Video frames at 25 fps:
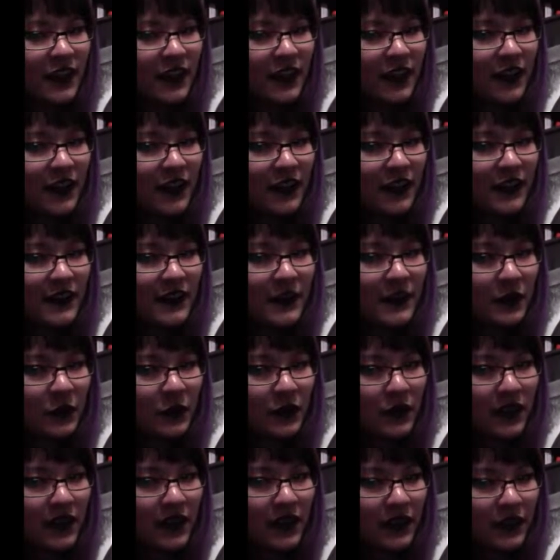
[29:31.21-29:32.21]
in
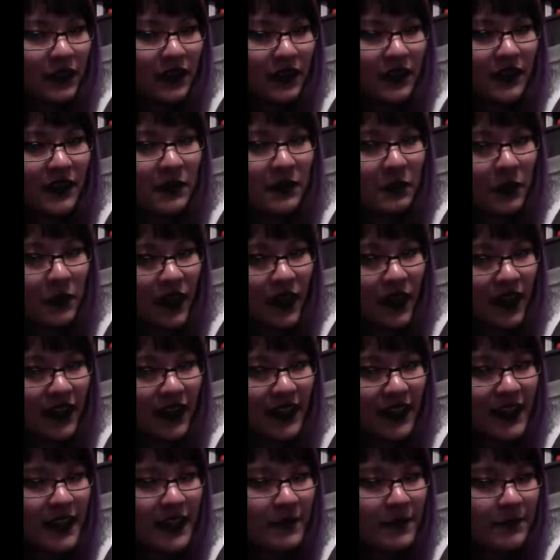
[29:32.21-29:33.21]
someone else's
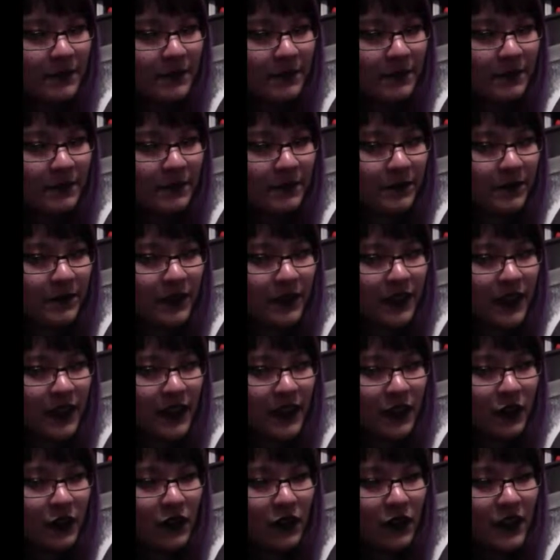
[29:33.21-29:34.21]
body
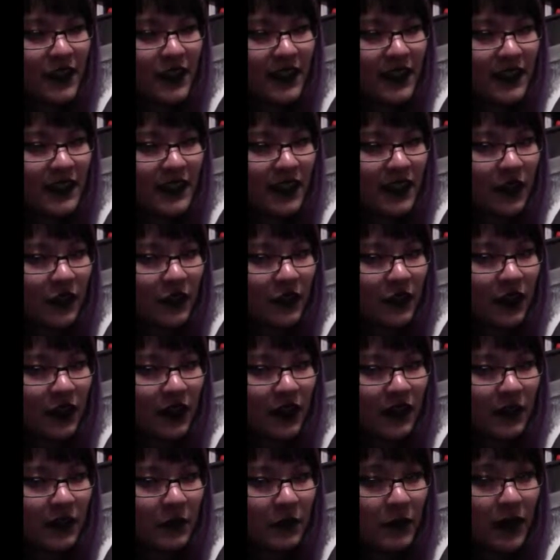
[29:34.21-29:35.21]
looking down
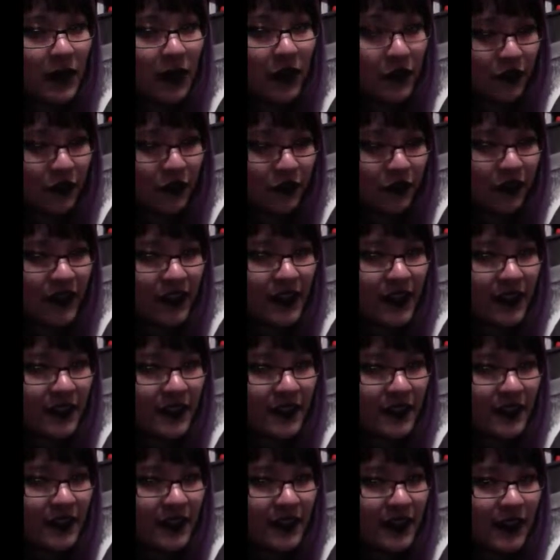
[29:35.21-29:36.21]
on a pair of
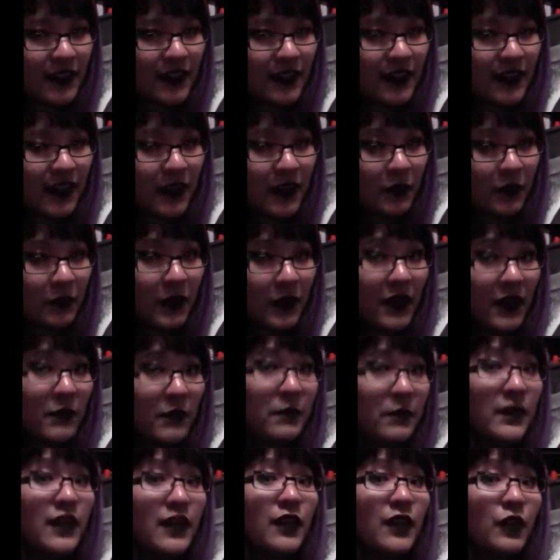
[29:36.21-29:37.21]
feet. That might
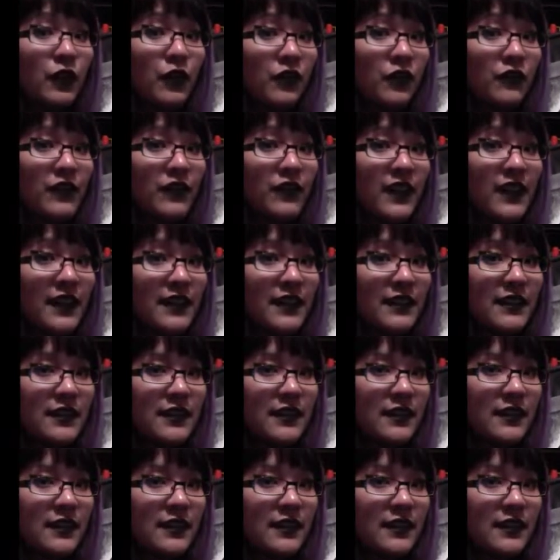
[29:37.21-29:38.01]
be your feet.